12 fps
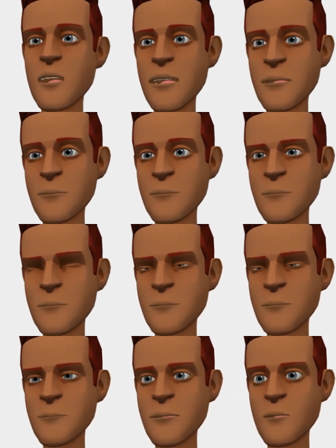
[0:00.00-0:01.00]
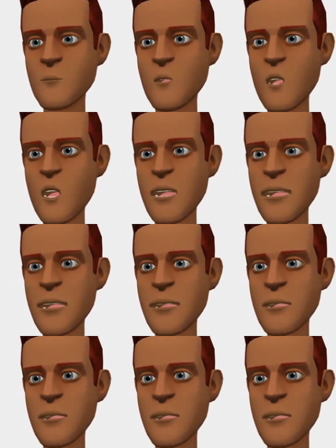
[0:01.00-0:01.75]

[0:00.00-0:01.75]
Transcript: her. So screw her on